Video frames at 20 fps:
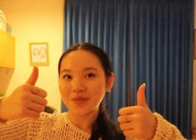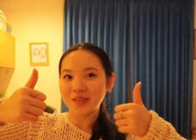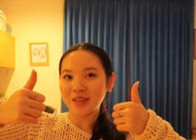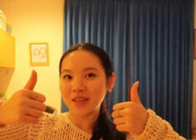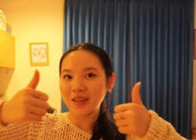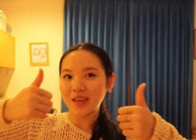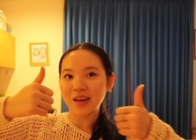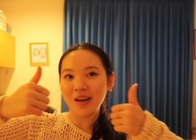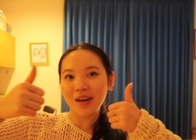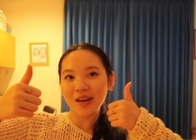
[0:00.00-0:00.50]

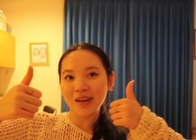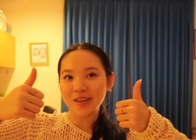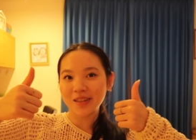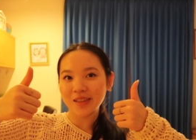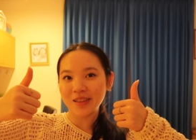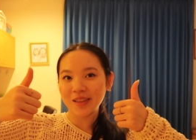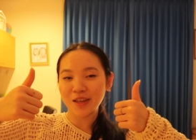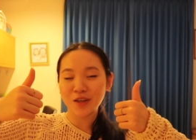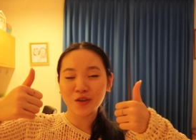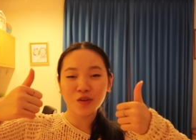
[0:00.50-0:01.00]
yeah
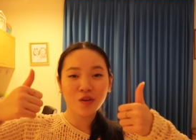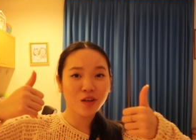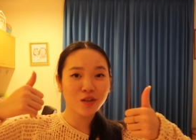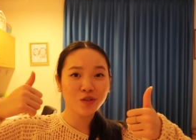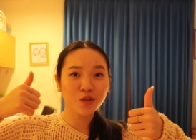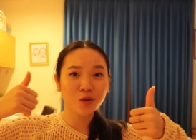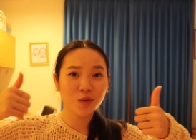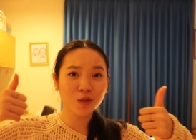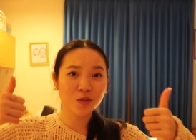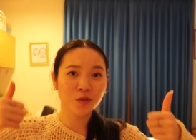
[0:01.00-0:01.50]
thank you guys
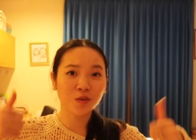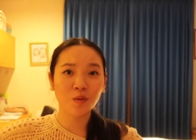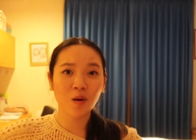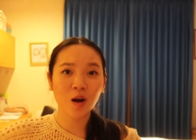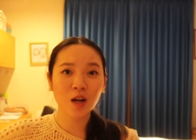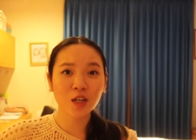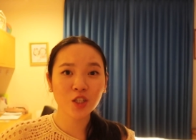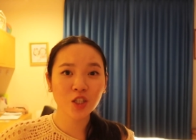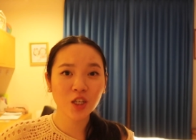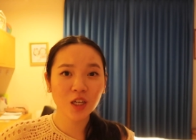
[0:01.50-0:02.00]
so much for
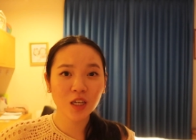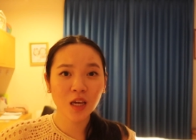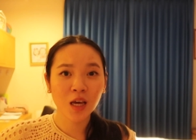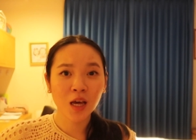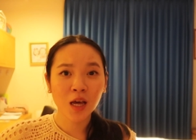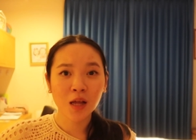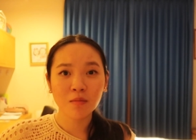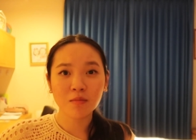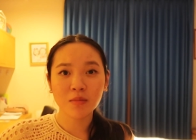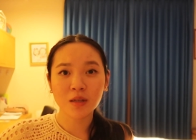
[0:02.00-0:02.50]
watching
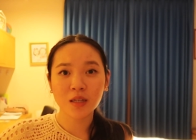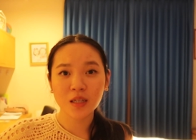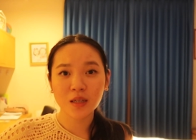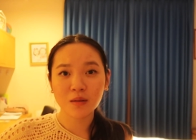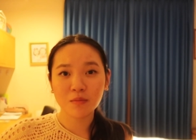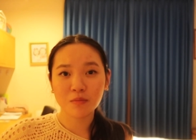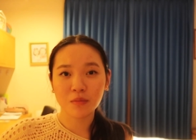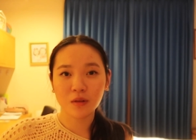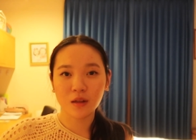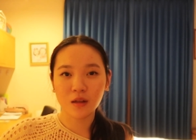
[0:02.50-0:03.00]
but
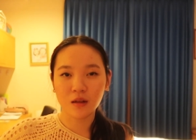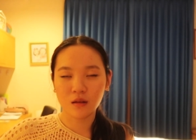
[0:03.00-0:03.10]
uh,